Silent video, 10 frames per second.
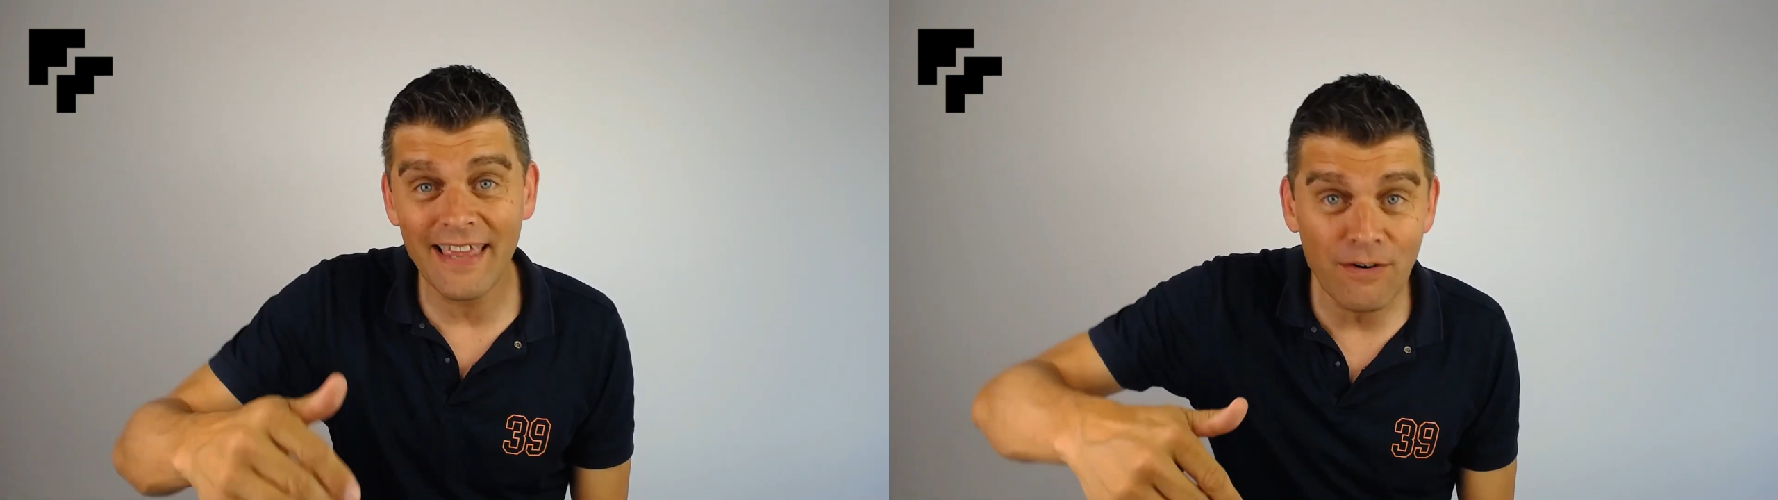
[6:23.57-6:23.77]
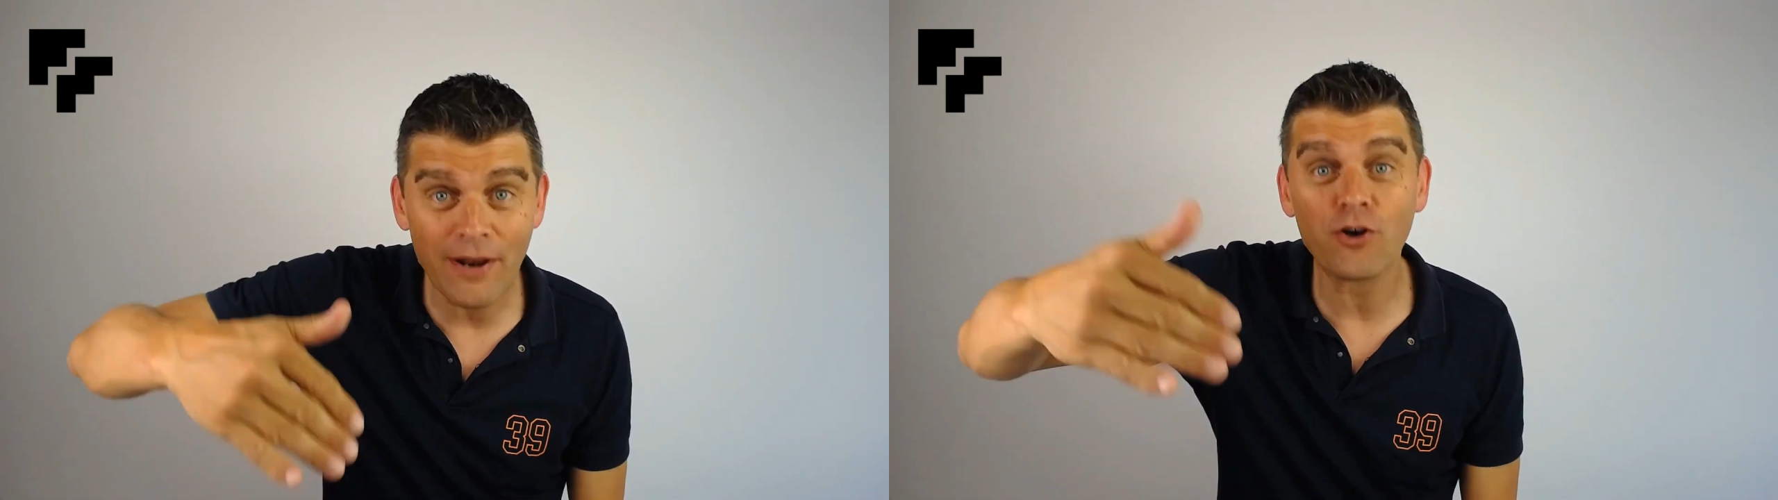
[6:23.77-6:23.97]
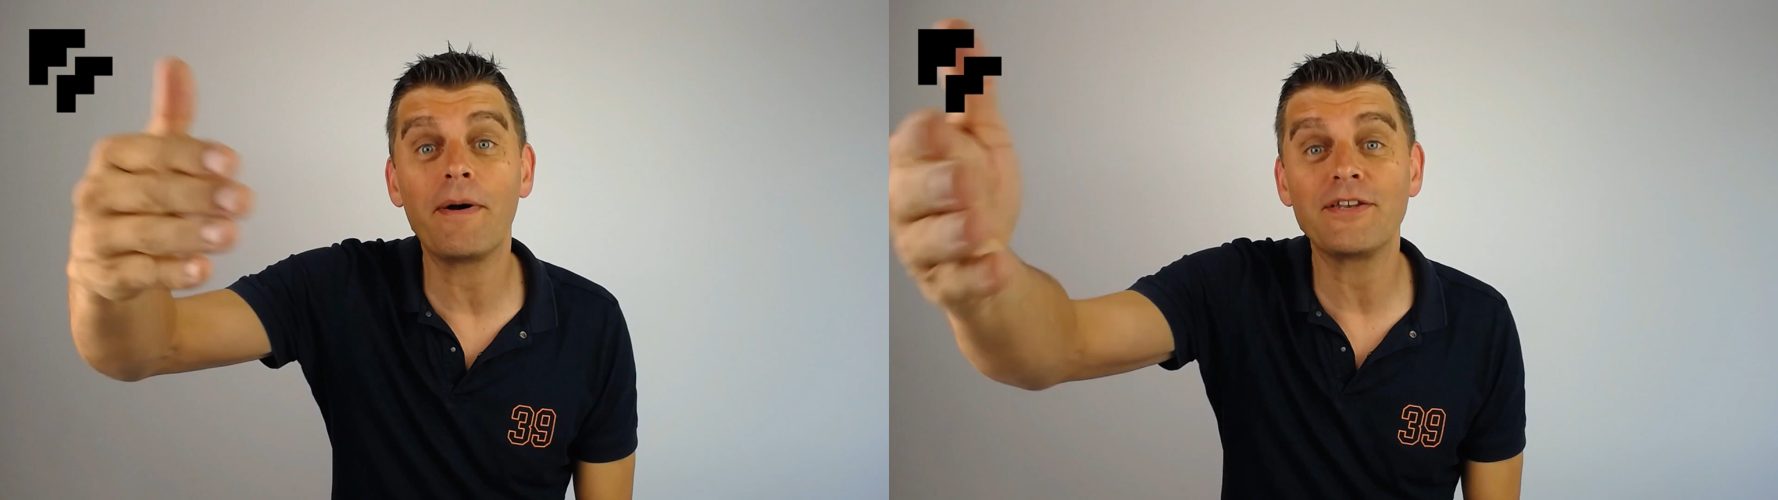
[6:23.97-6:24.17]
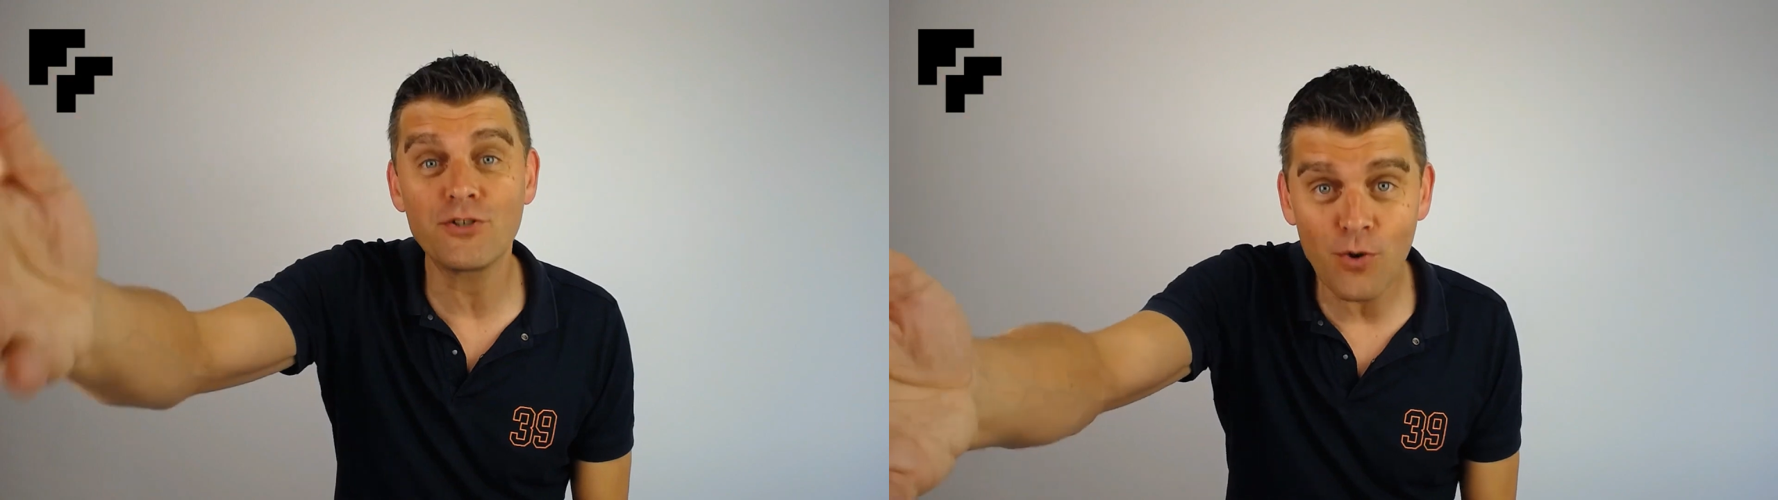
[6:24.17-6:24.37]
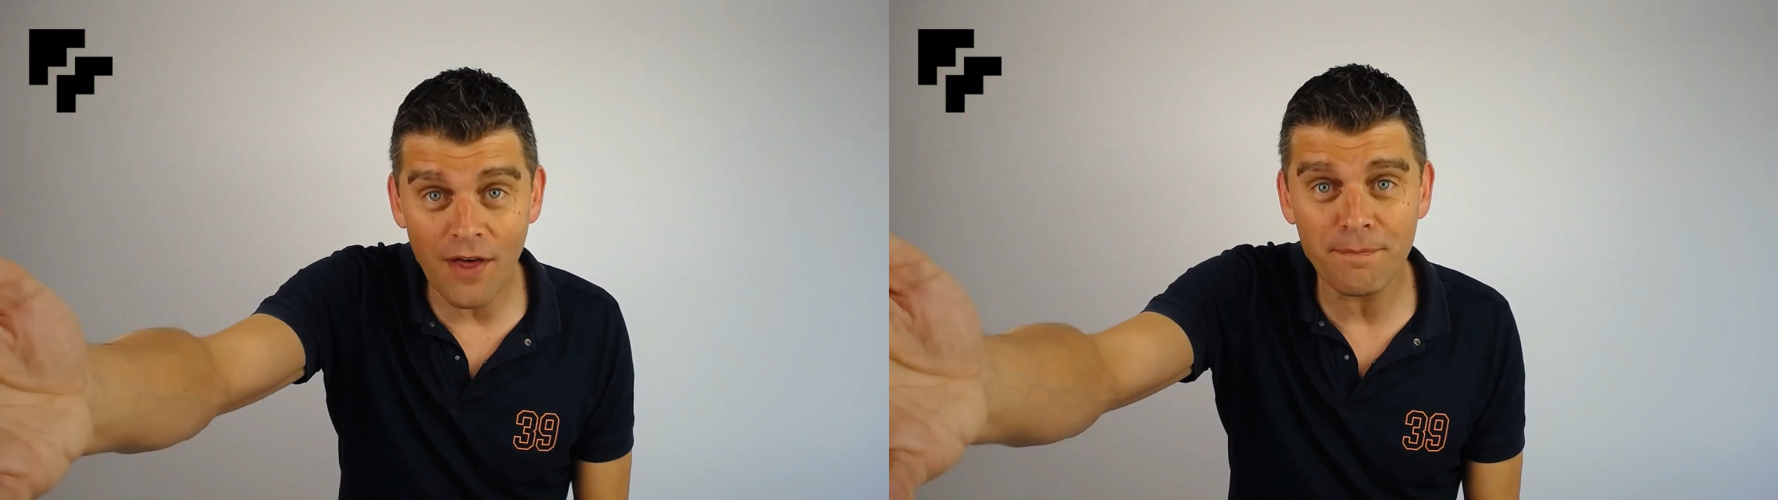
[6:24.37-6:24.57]
recommend you
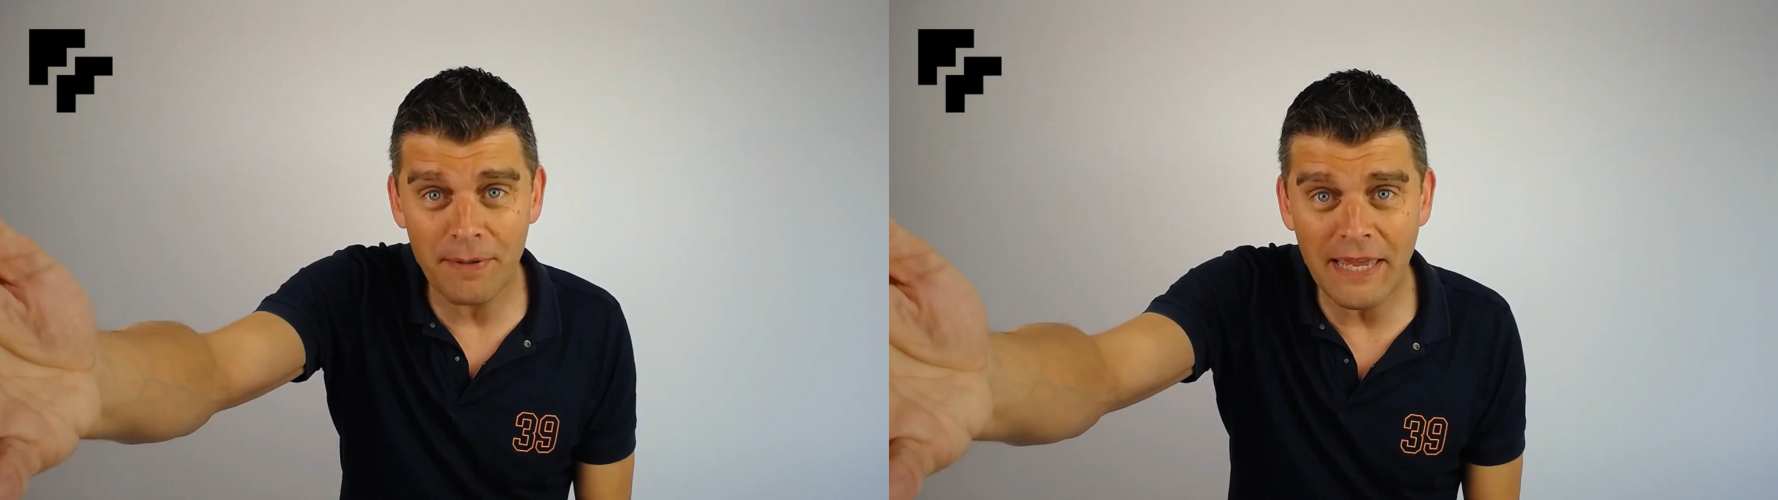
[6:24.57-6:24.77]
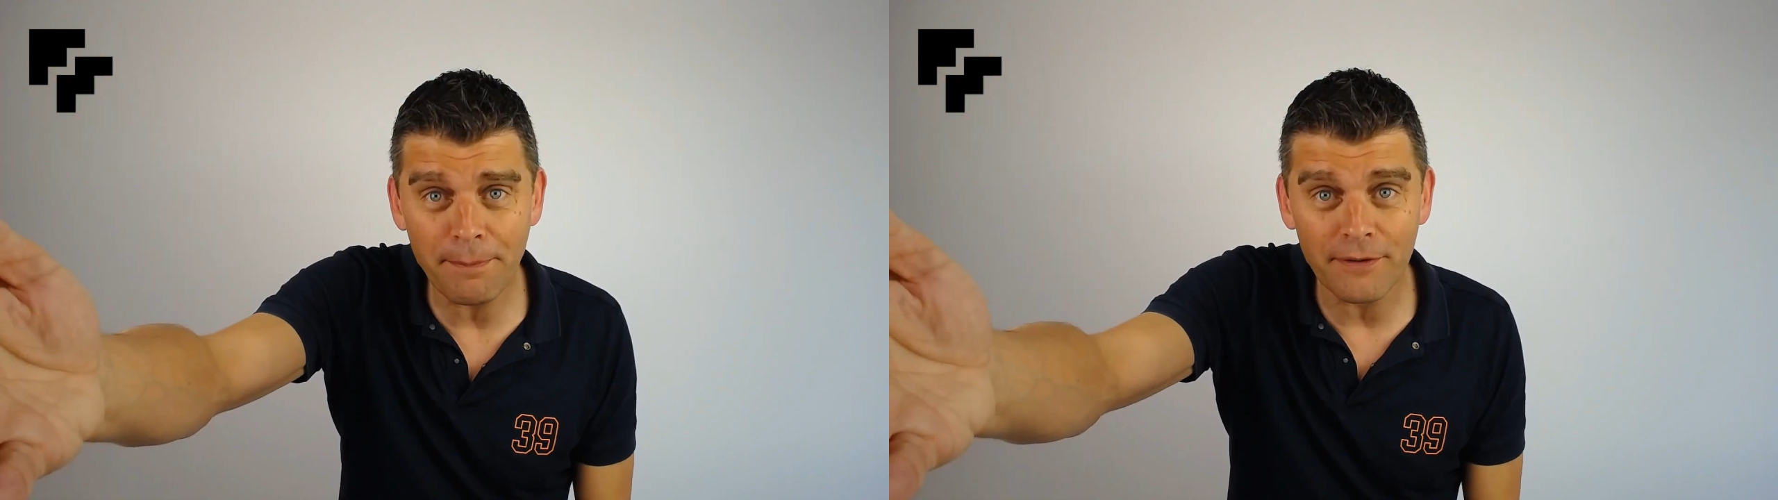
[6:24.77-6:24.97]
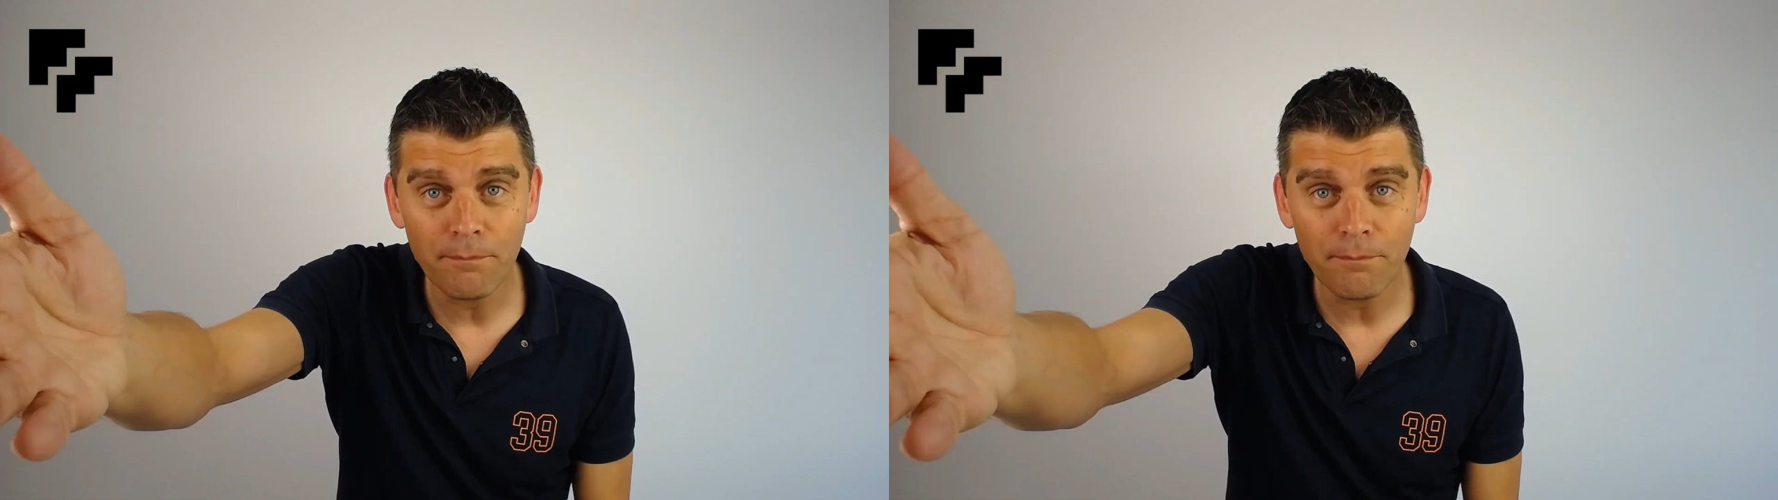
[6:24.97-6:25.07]
to other people.